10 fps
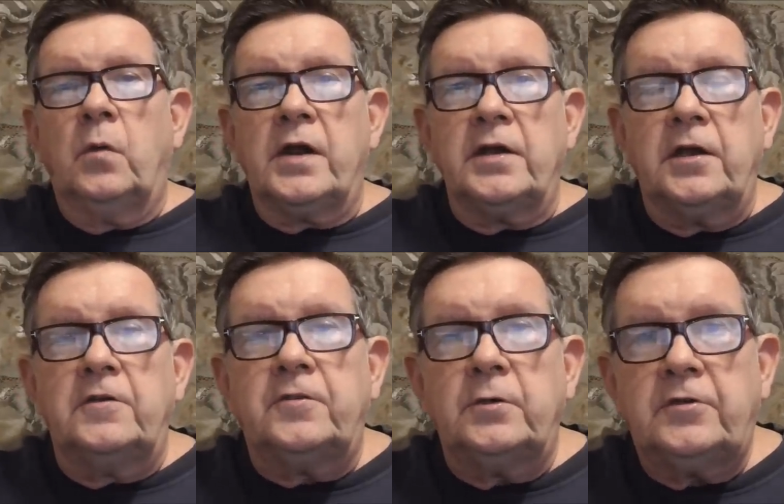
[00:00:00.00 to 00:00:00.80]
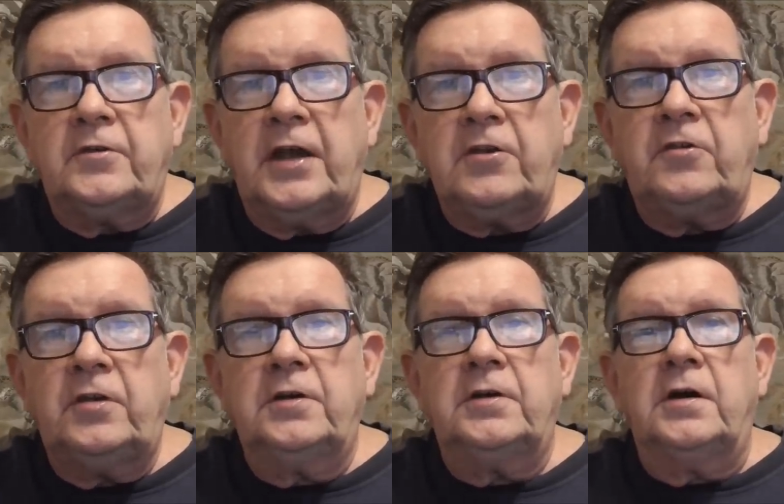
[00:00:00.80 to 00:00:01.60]
what I'm going to attach
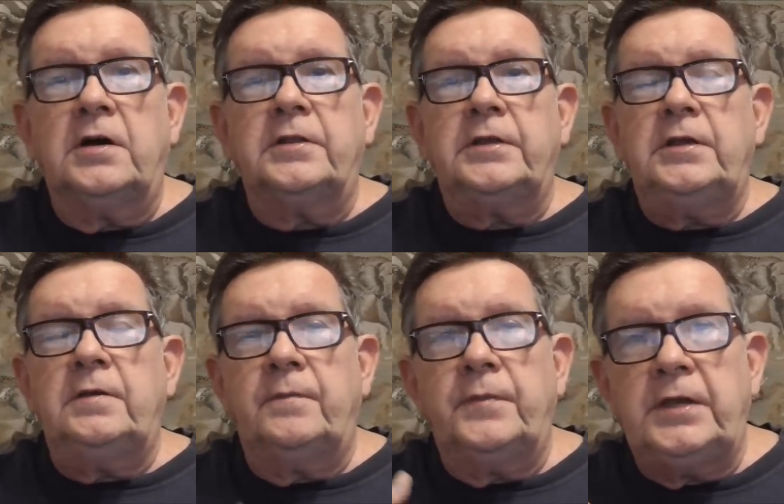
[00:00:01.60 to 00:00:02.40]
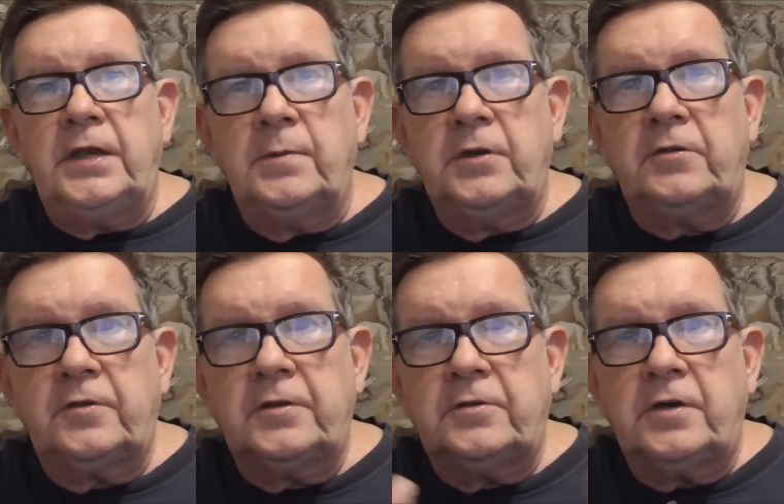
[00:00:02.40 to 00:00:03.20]
here are the
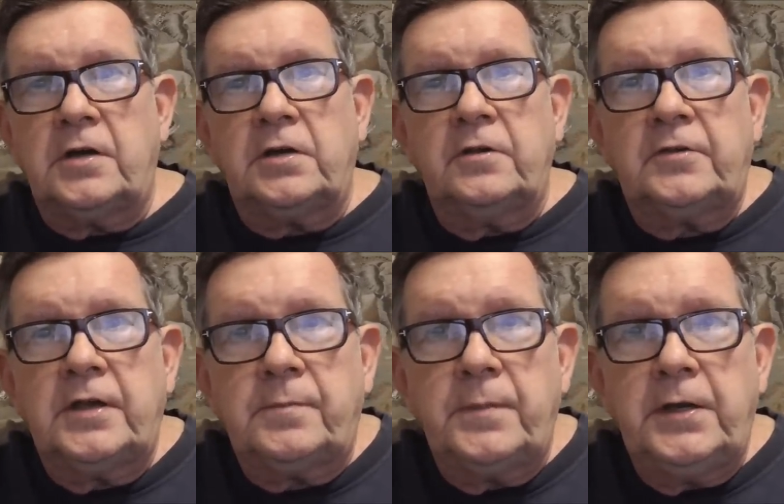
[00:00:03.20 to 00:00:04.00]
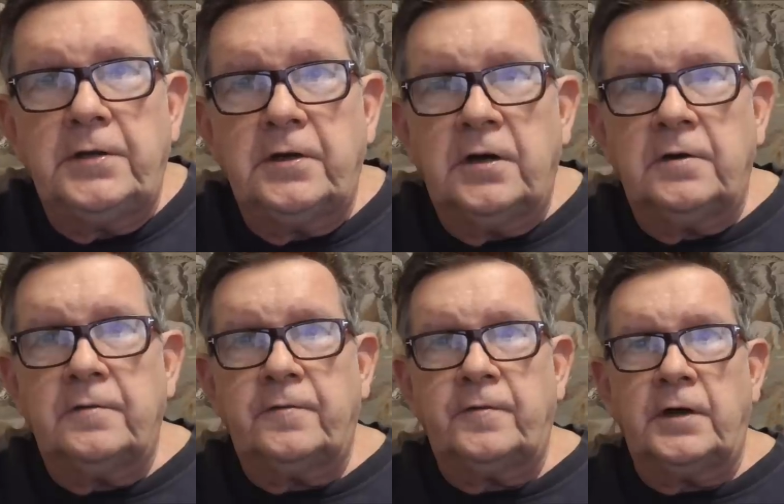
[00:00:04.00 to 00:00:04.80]
images that Jaco sent me
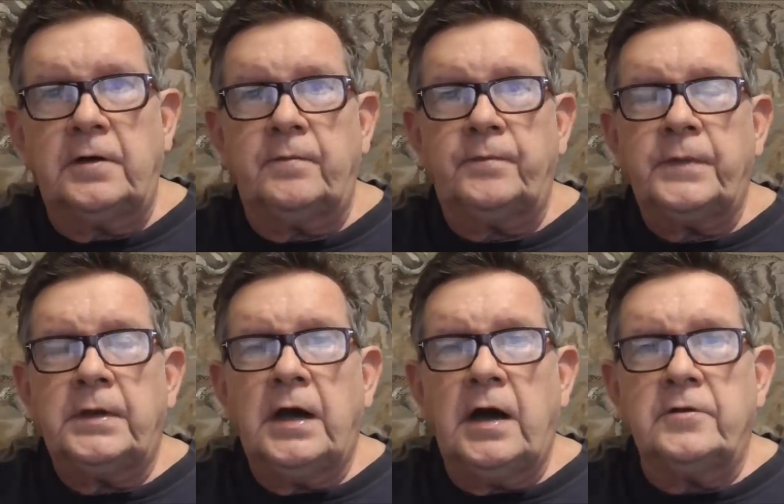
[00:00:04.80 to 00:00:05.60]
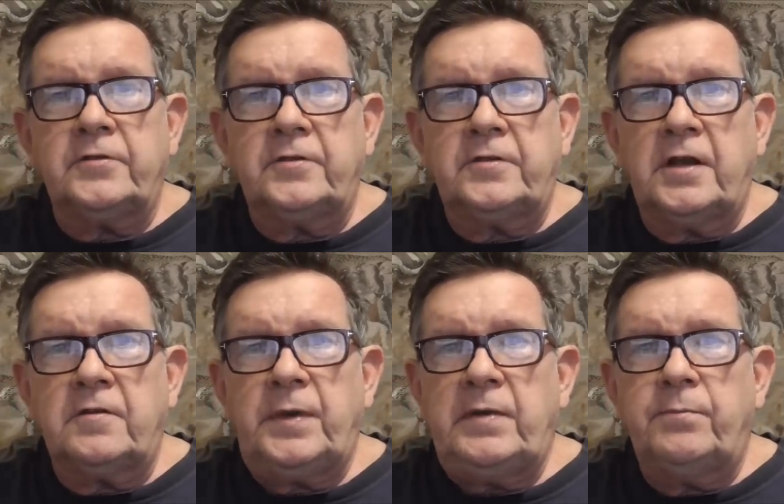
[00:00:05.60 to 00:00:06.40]
of houses that
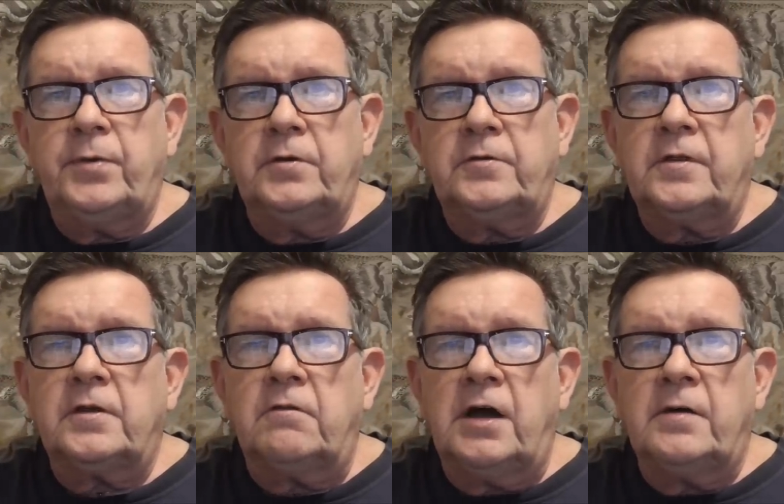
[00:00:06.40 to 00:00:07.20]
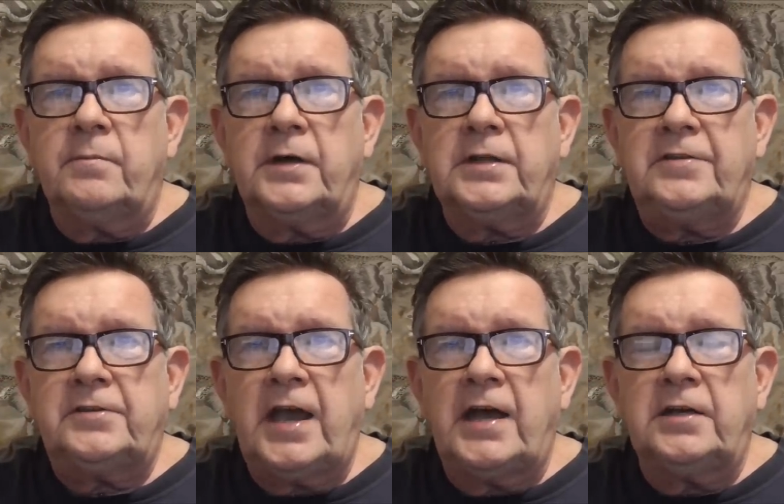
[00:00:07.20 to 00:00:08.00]
have been burnt to the ground by these
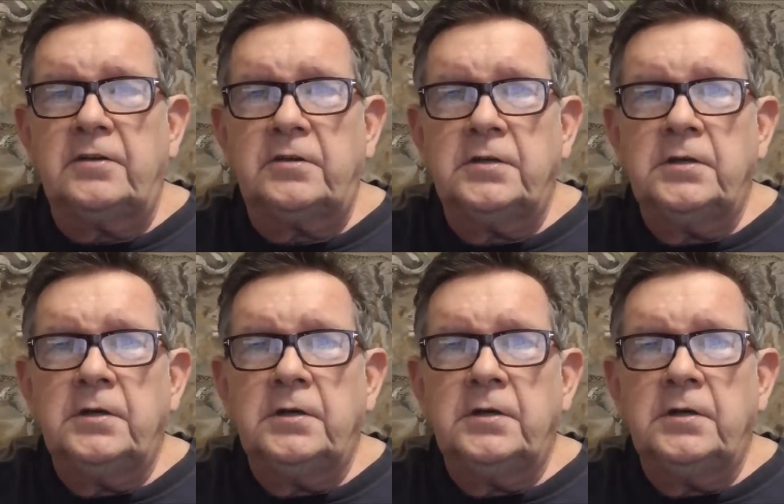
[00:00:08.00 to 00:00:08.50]
gangs.